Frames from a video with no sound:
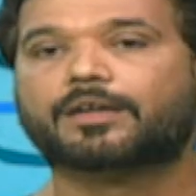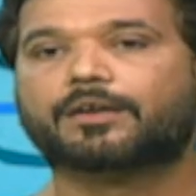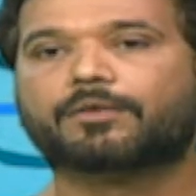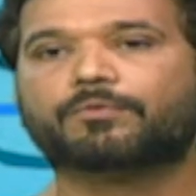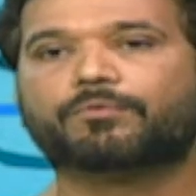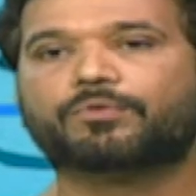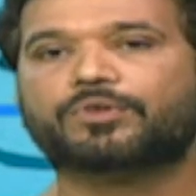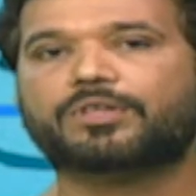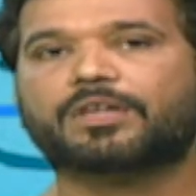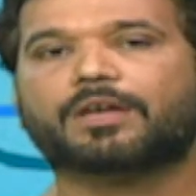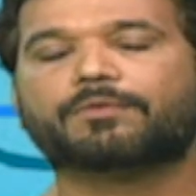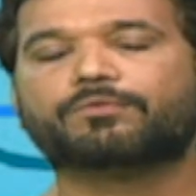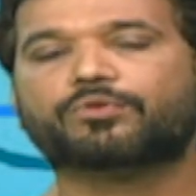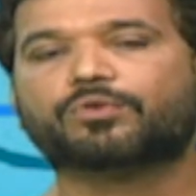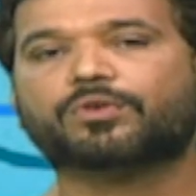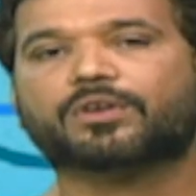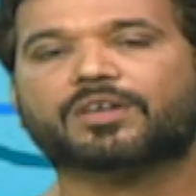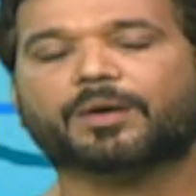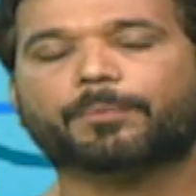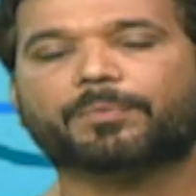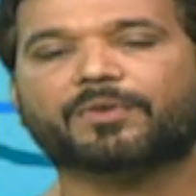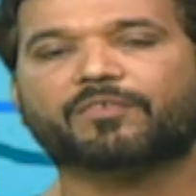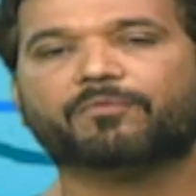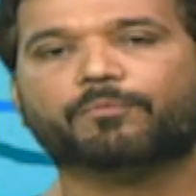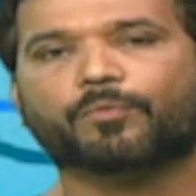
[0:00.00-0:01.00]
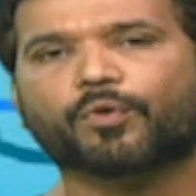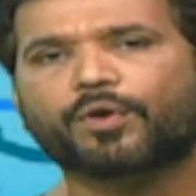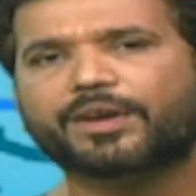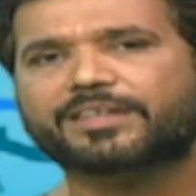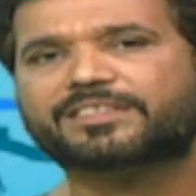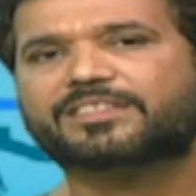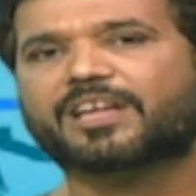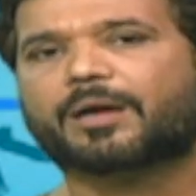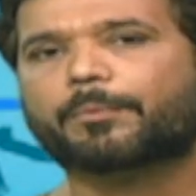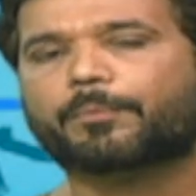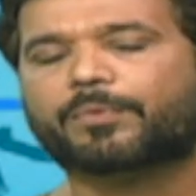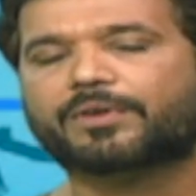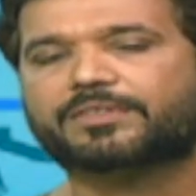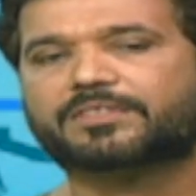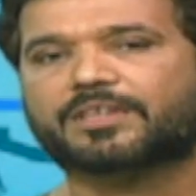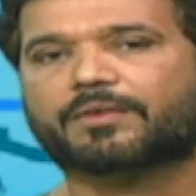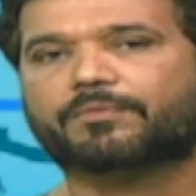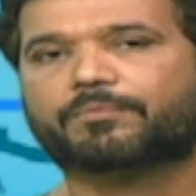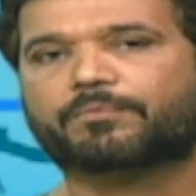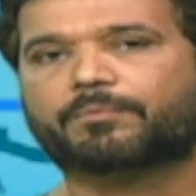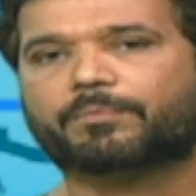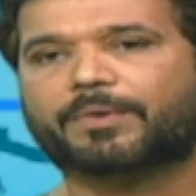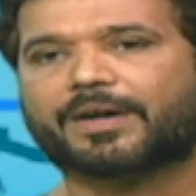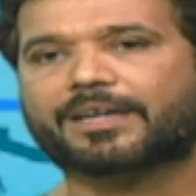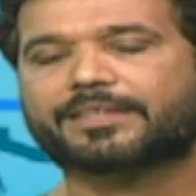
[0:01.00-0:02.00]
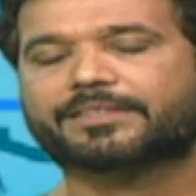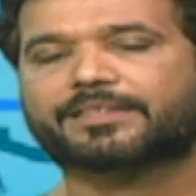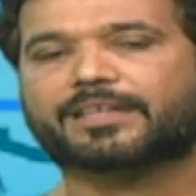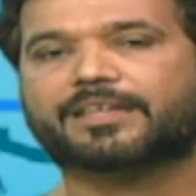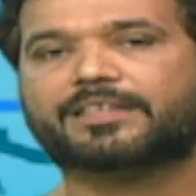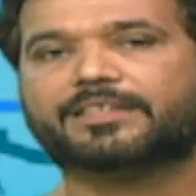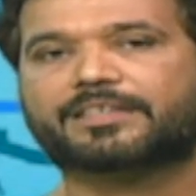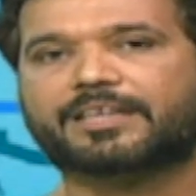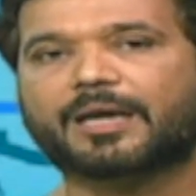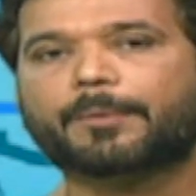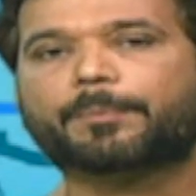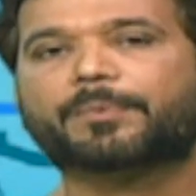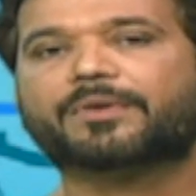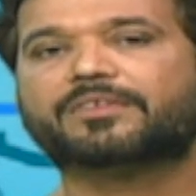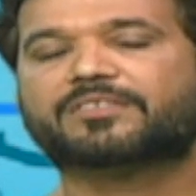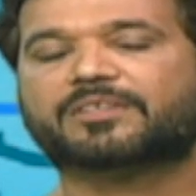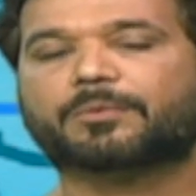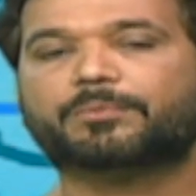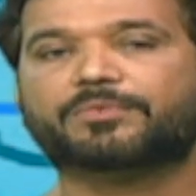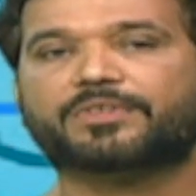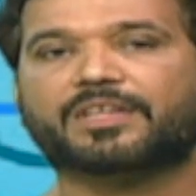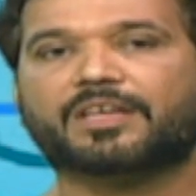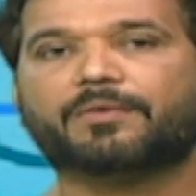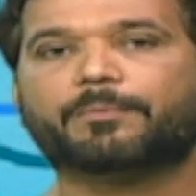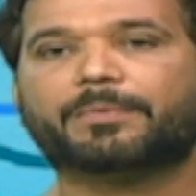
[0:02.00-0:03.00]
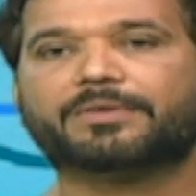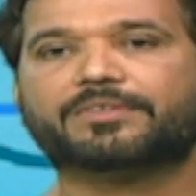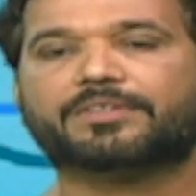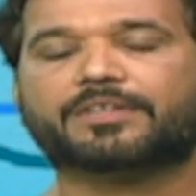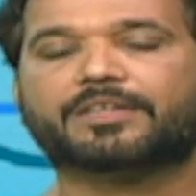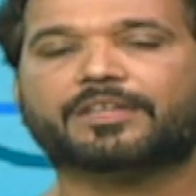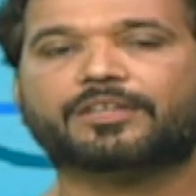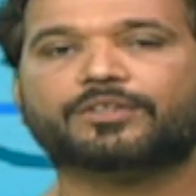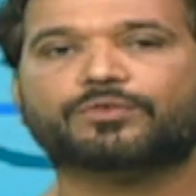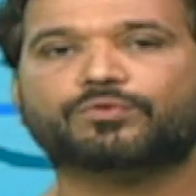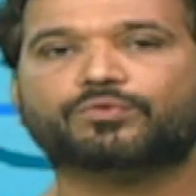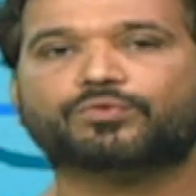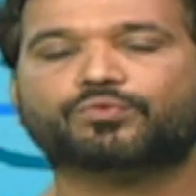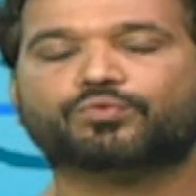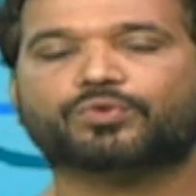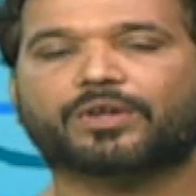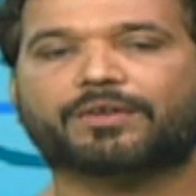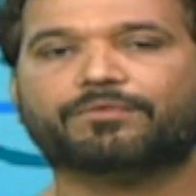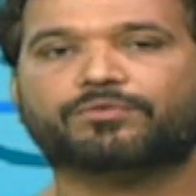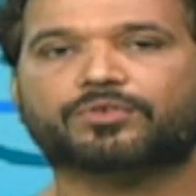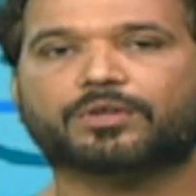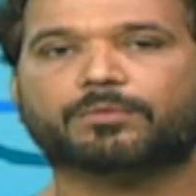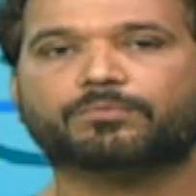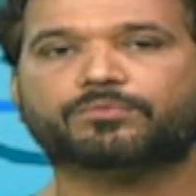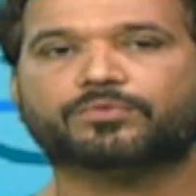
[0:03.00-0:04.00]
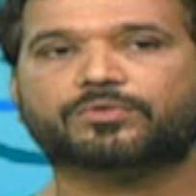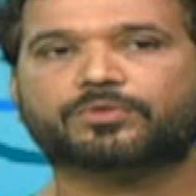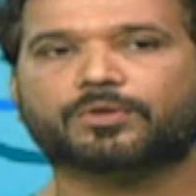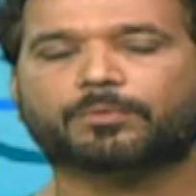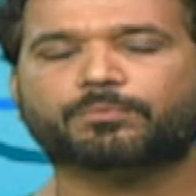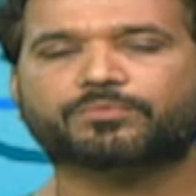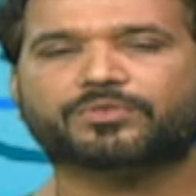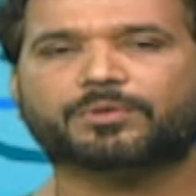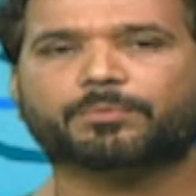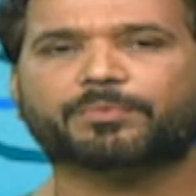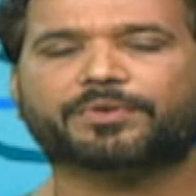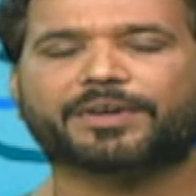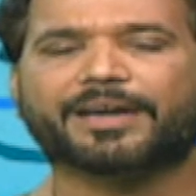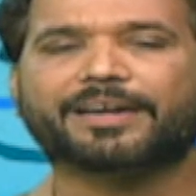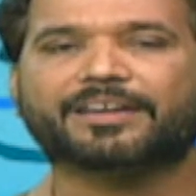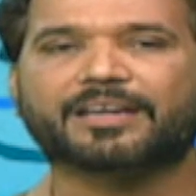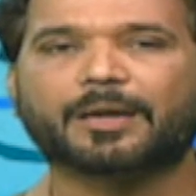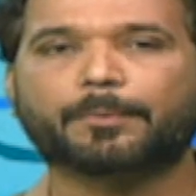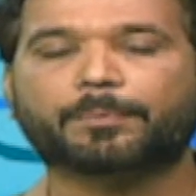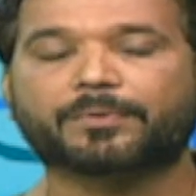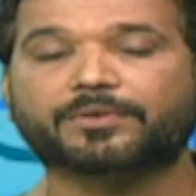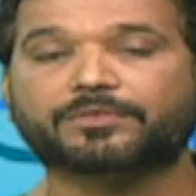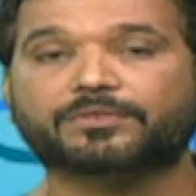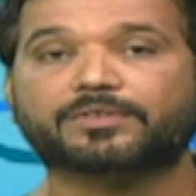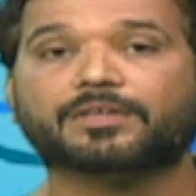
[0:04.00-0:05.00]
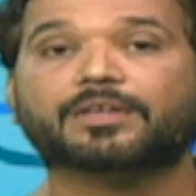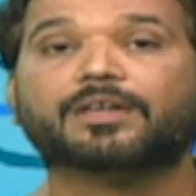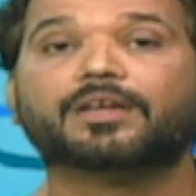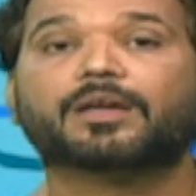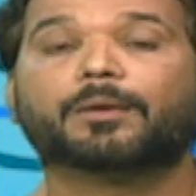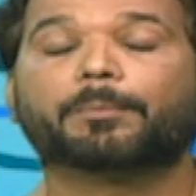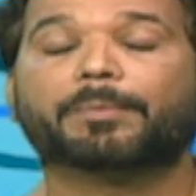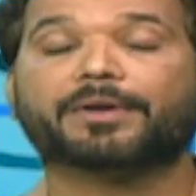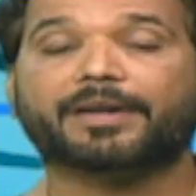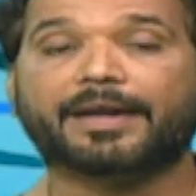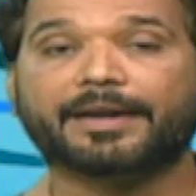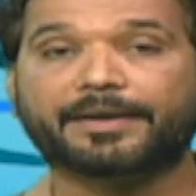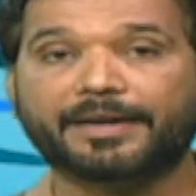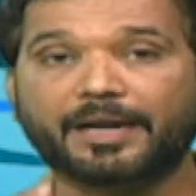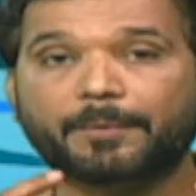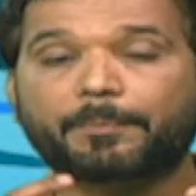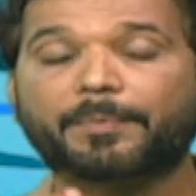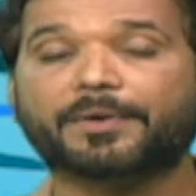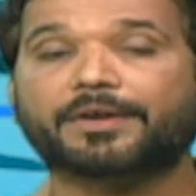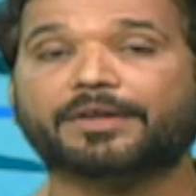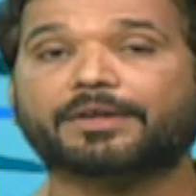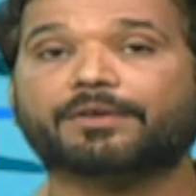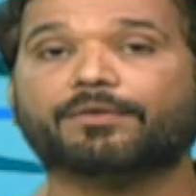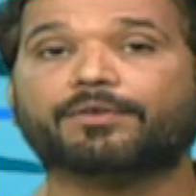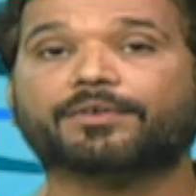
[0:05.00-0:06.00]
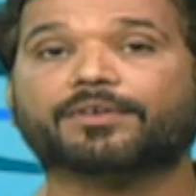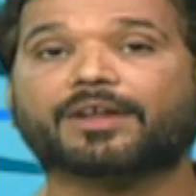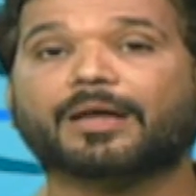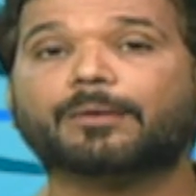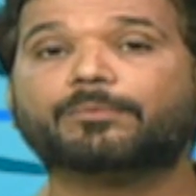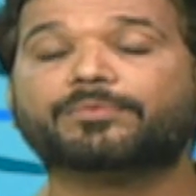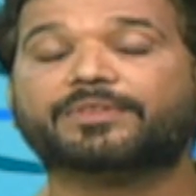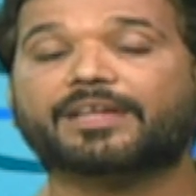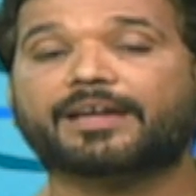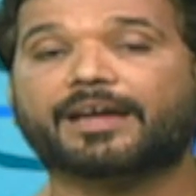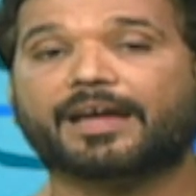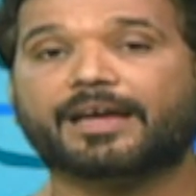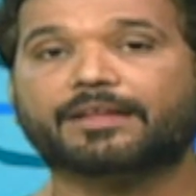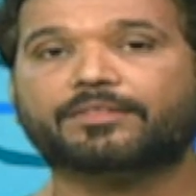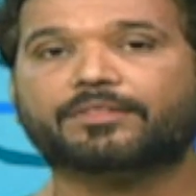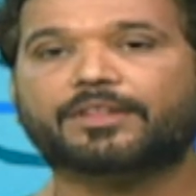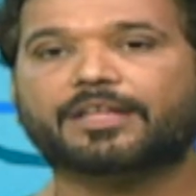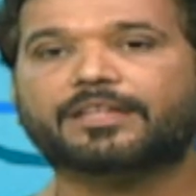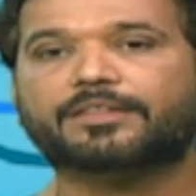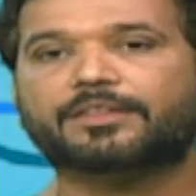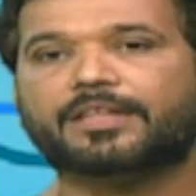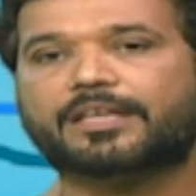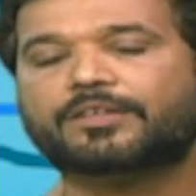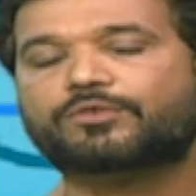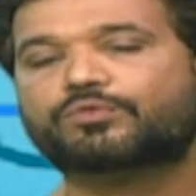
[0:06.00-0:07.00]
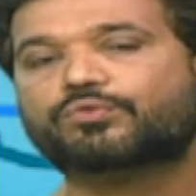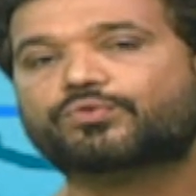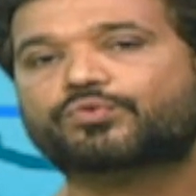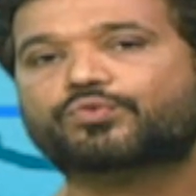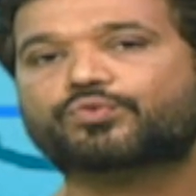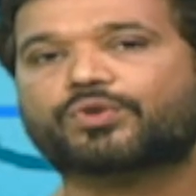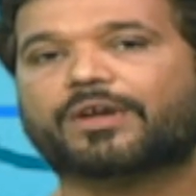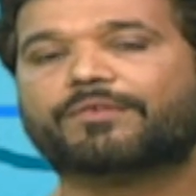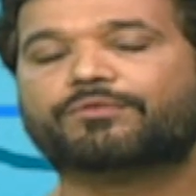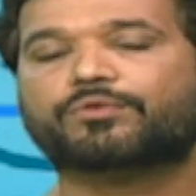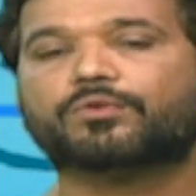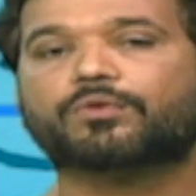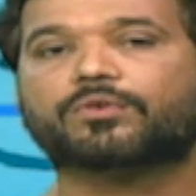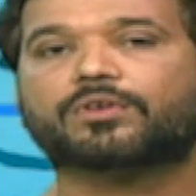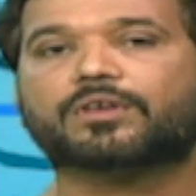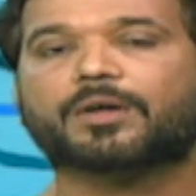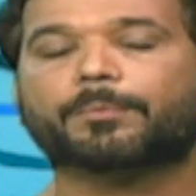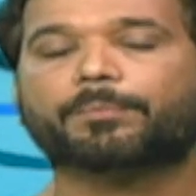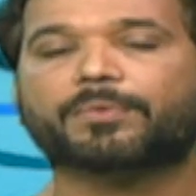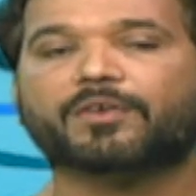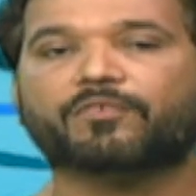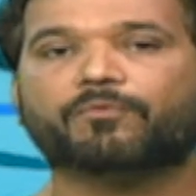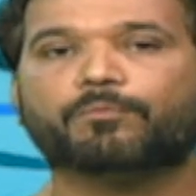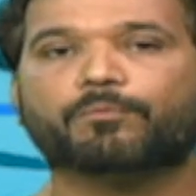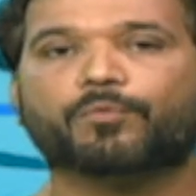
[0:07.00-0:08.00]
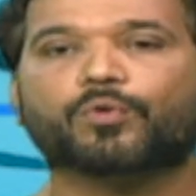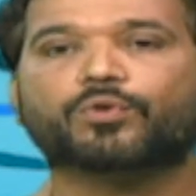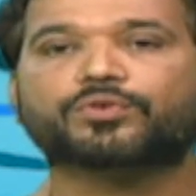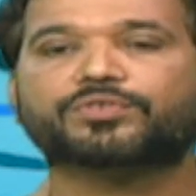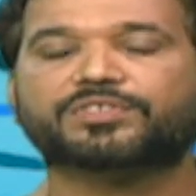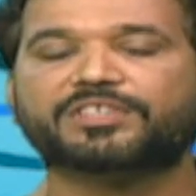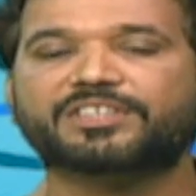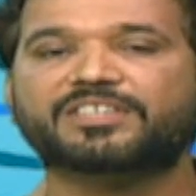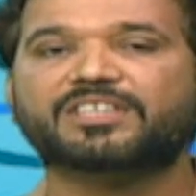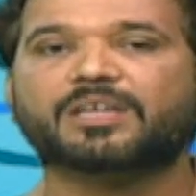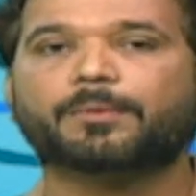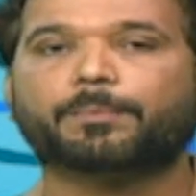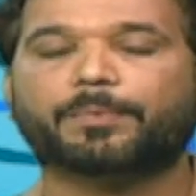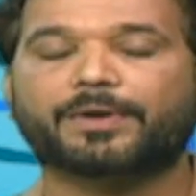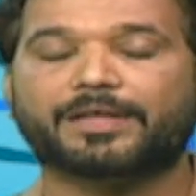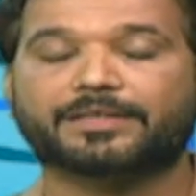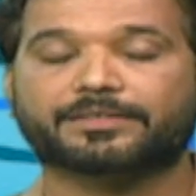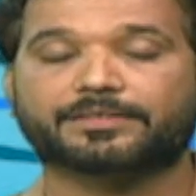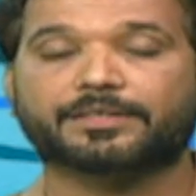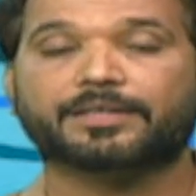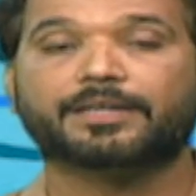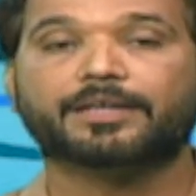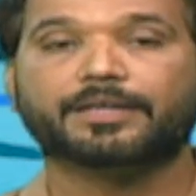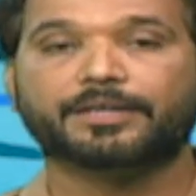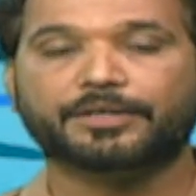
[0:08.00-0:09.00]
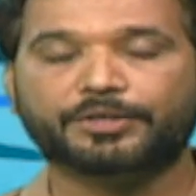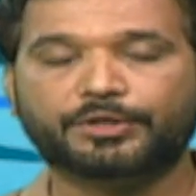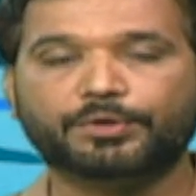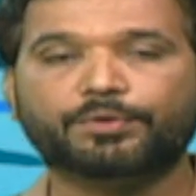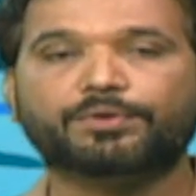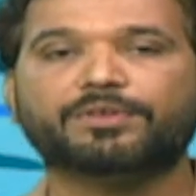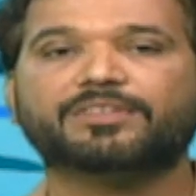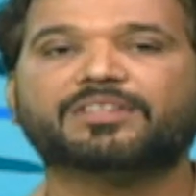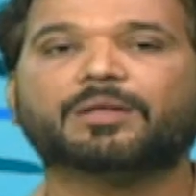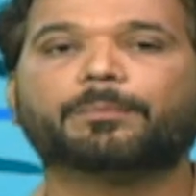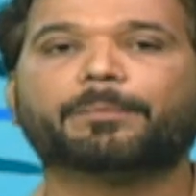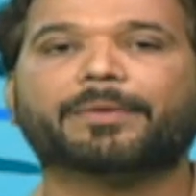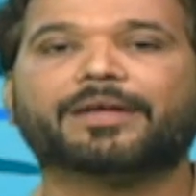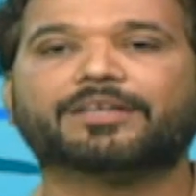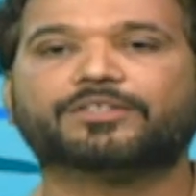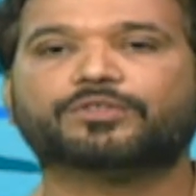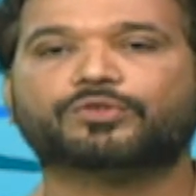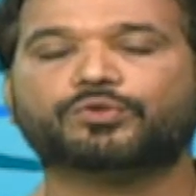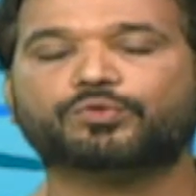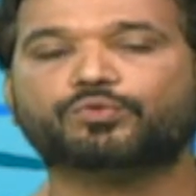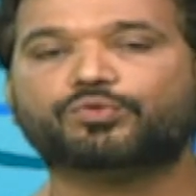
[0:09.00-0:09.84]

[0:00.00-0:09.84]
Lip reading: We have a couple of more examples of Pakistani captains. I mean, they basically used to have some great captains. But at that particular time, they used to have a couple of more senior players during the match you